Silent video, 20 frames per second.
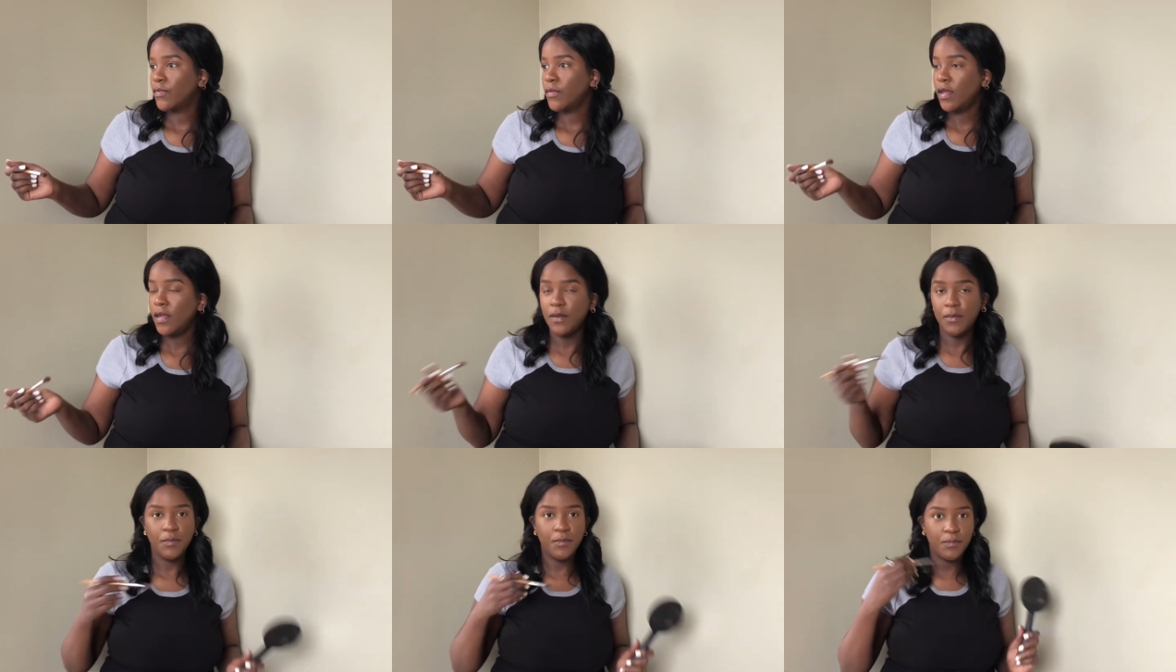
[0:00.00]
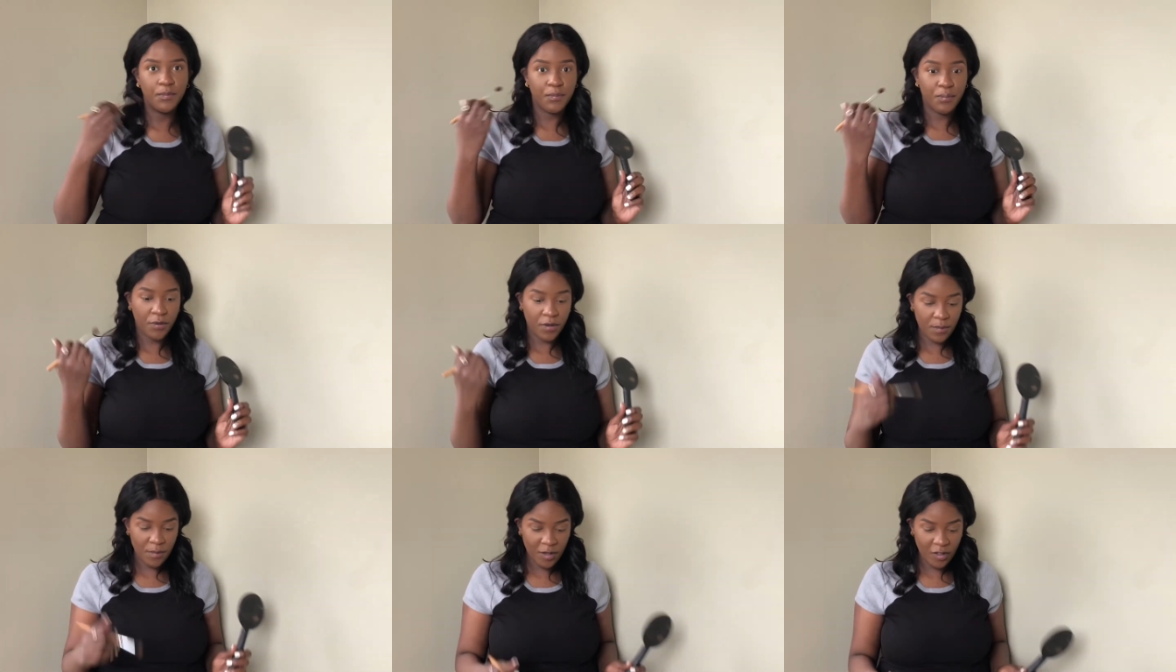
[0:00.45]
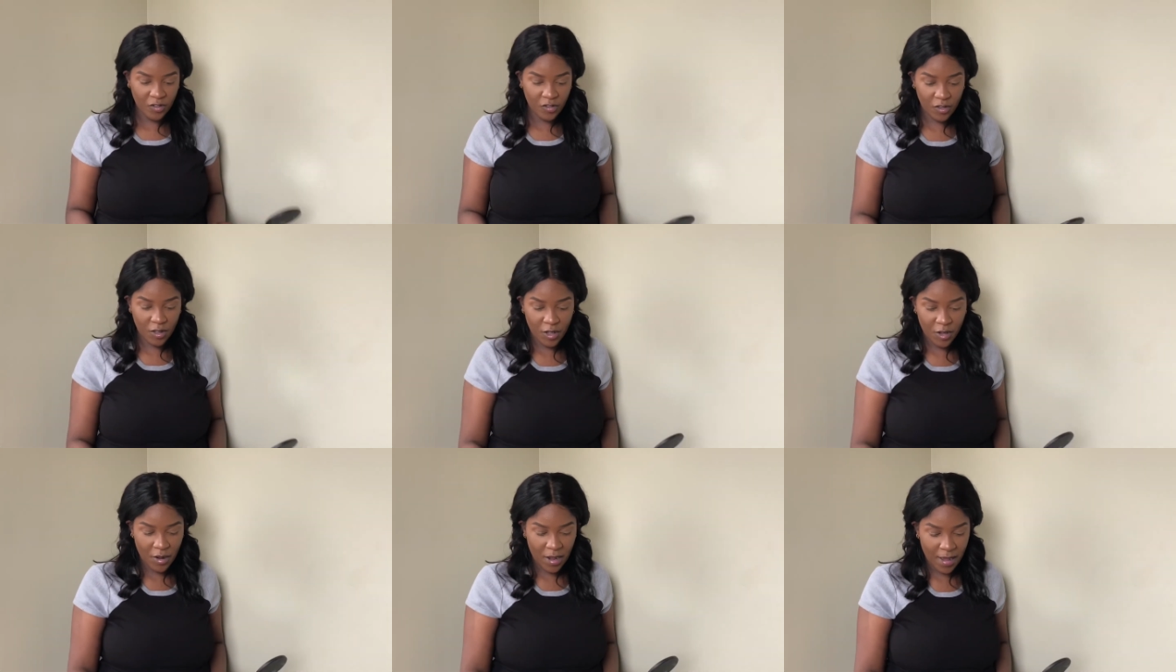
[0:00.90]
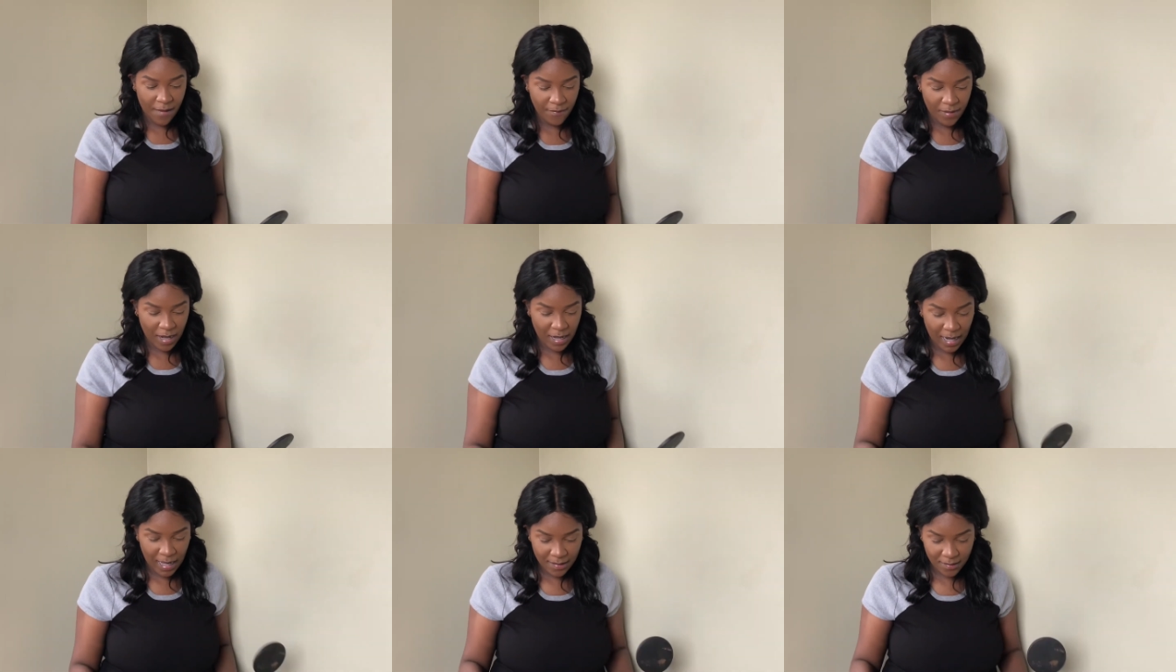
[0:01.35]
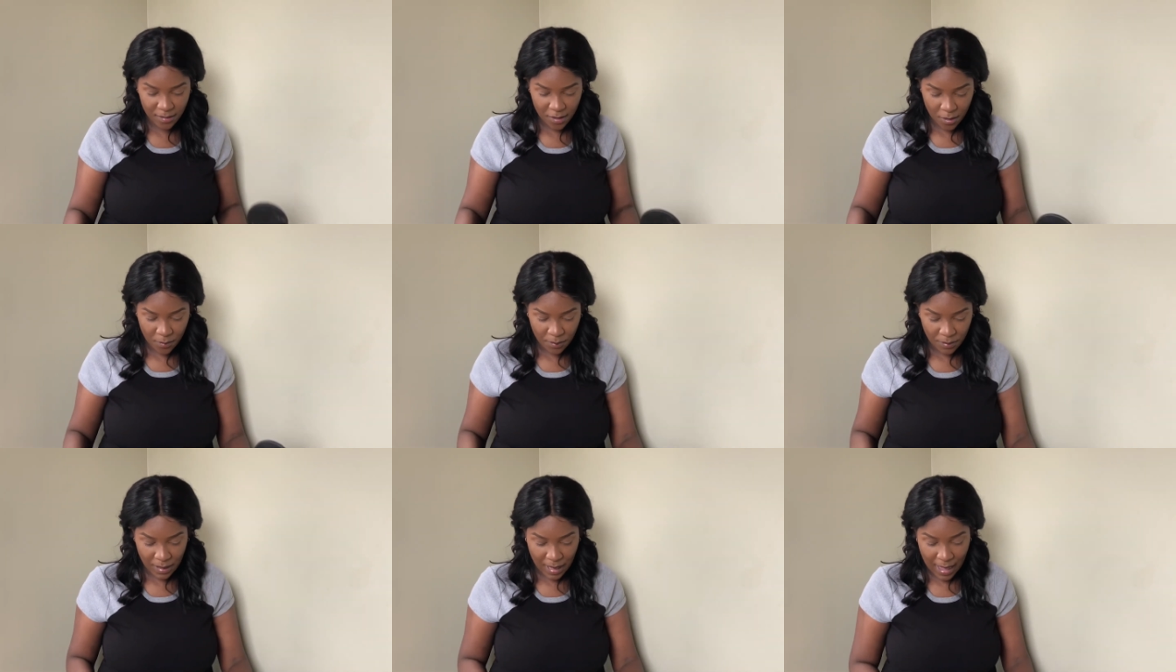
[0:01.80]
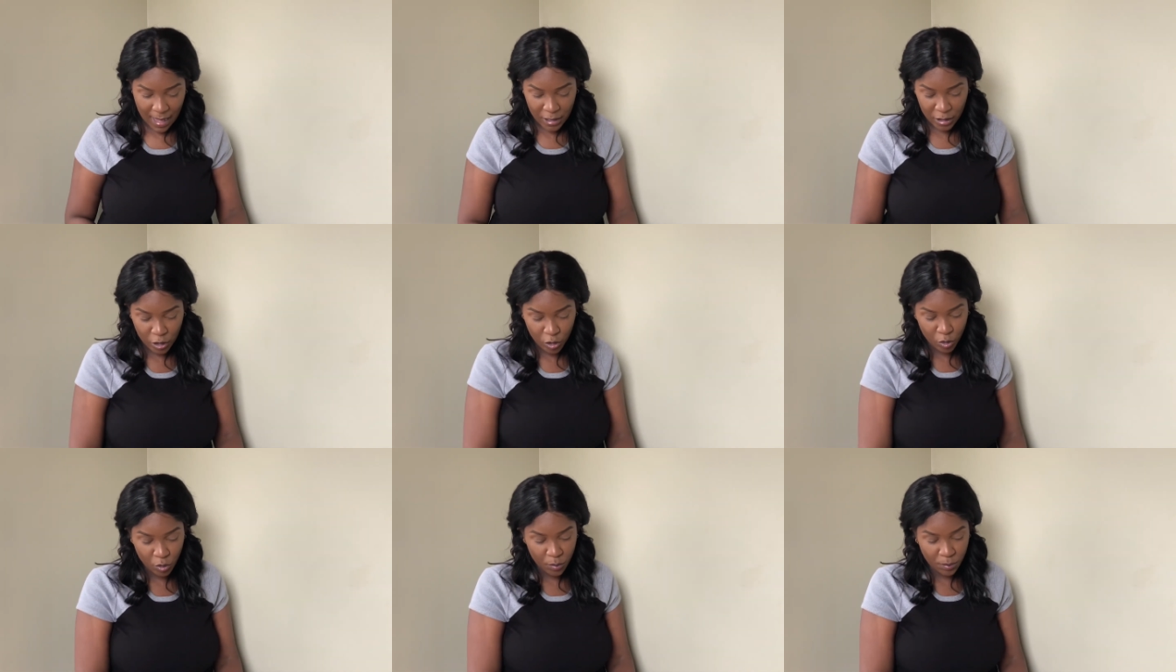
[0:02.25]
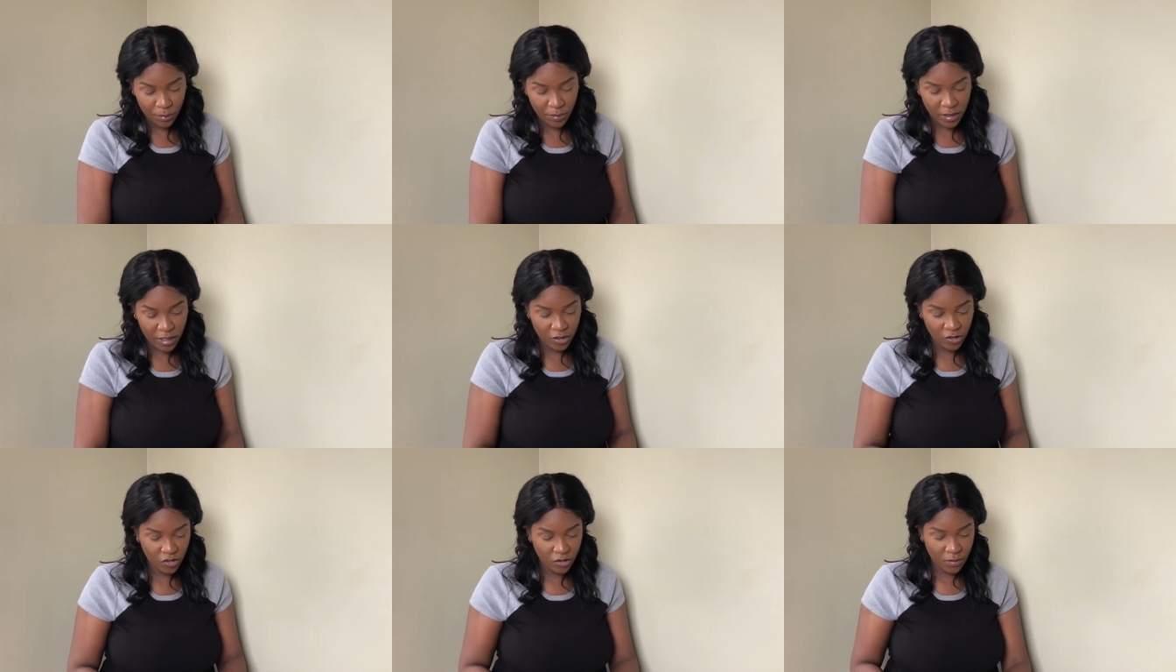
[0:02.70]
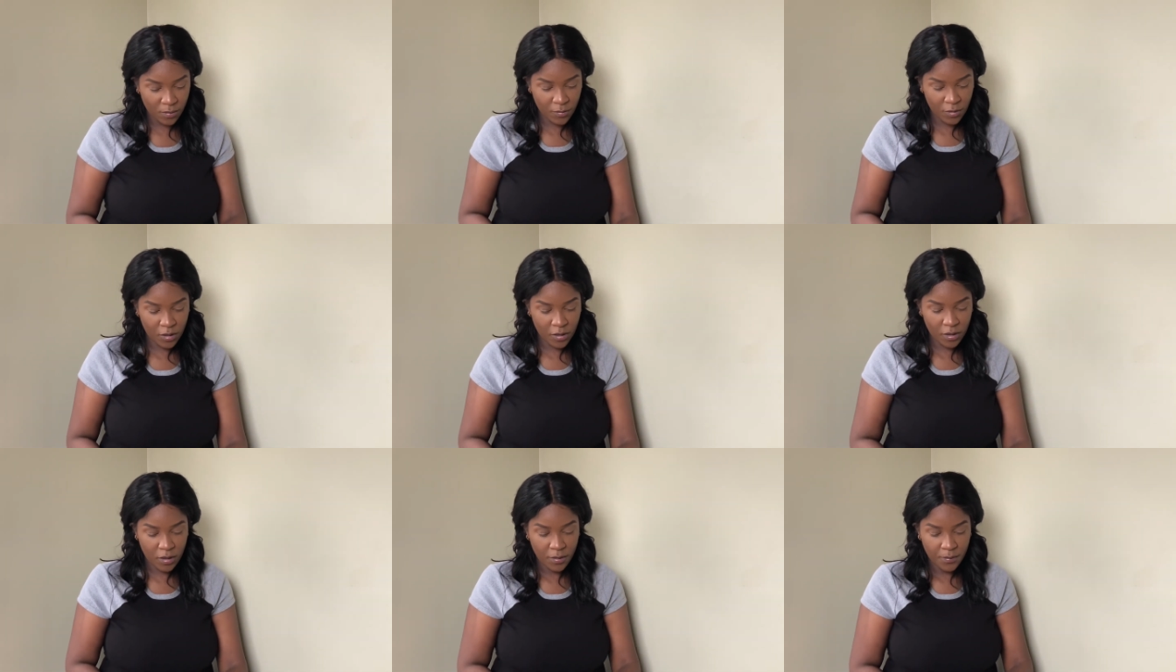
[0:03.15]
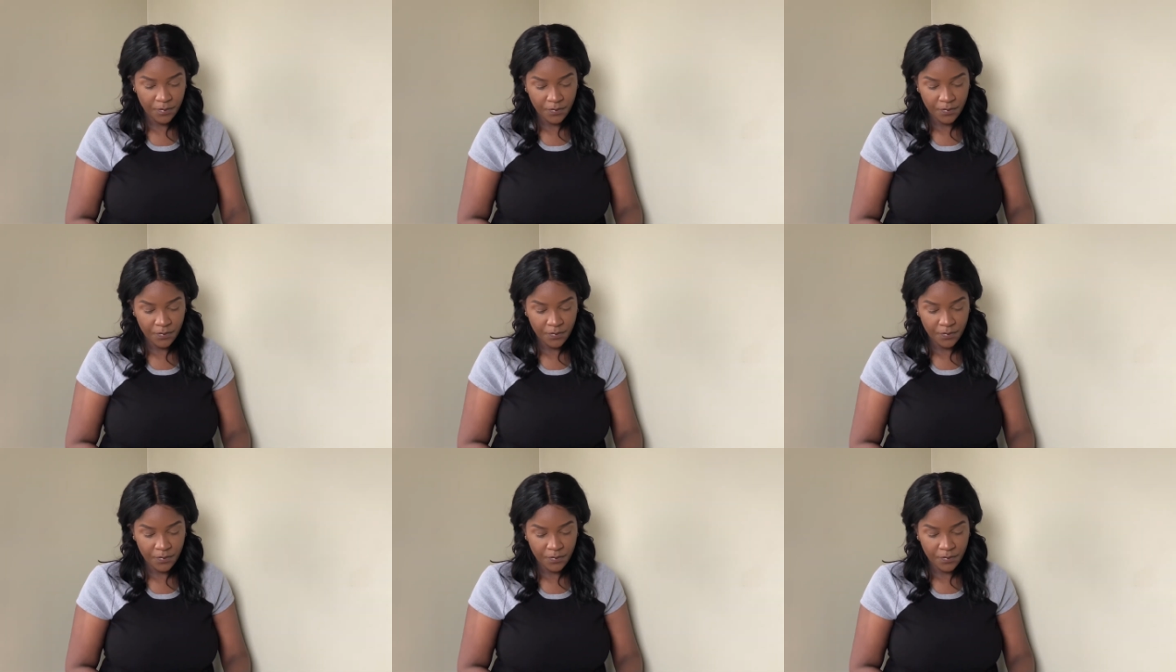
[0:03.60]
And pretty much there you have it. I like to apply a little blush, so I'm going to